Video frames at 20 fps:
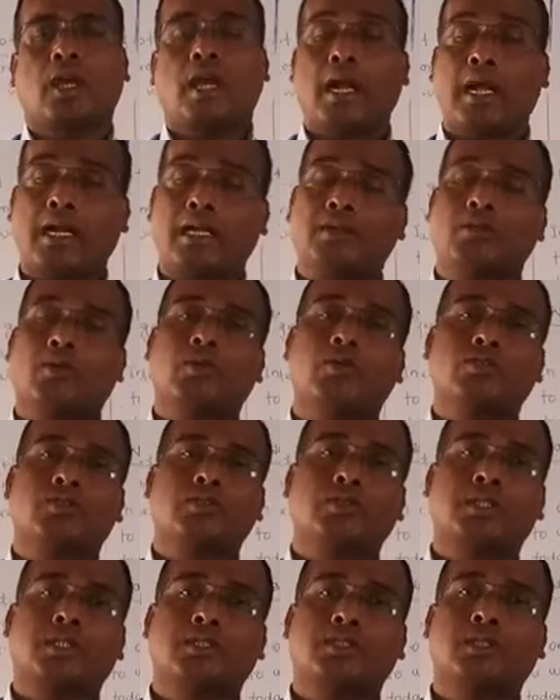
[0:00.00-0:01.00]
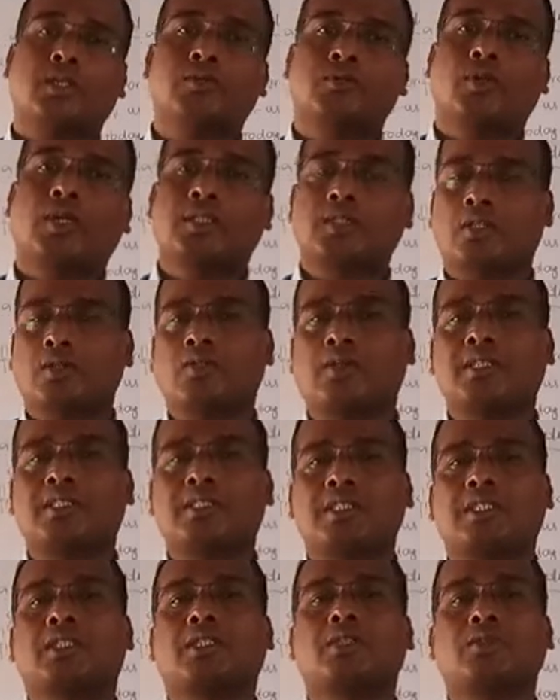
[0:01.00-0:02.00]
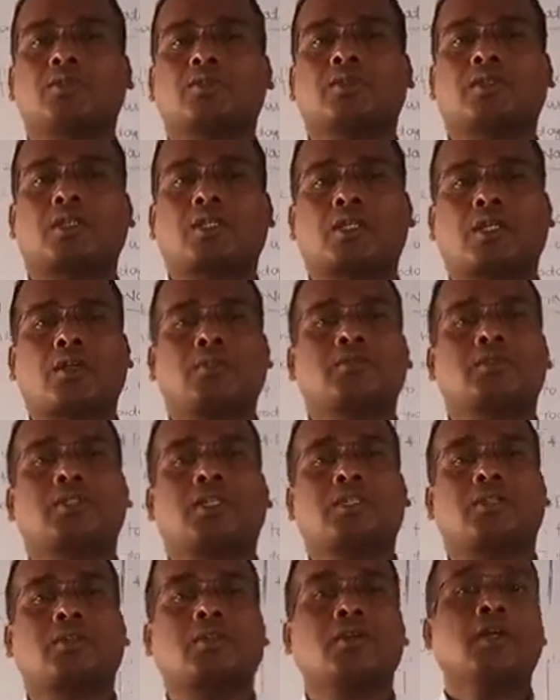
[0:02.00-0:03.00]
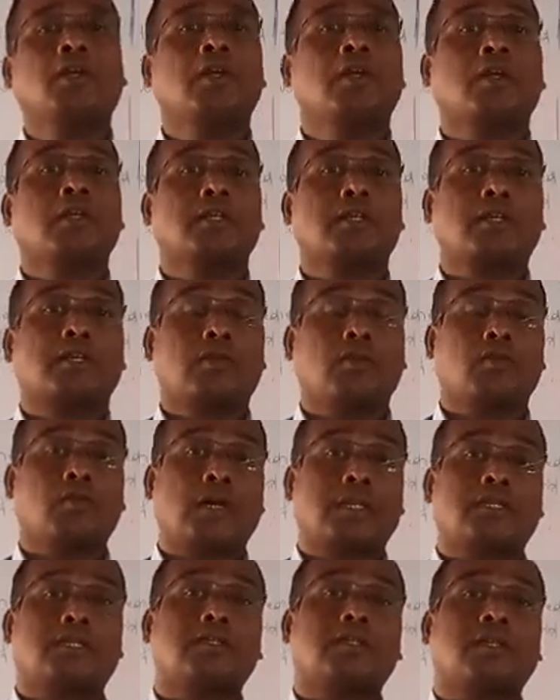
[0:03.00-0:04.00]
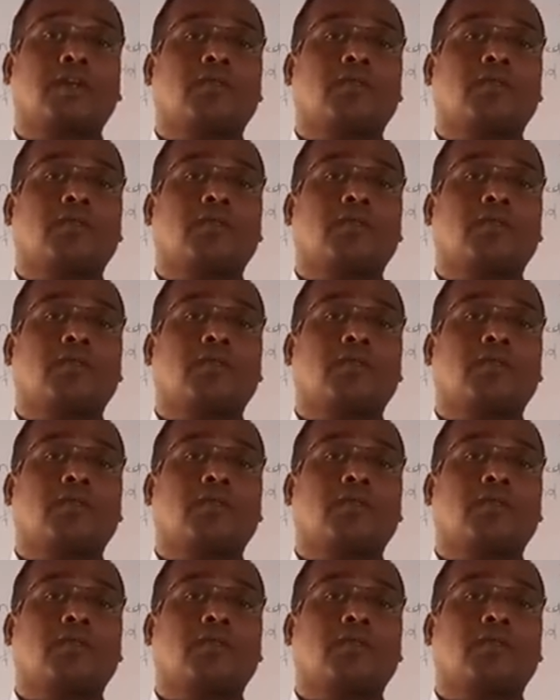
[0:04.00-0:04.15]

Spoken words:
And also that some water will sink into the ground, that water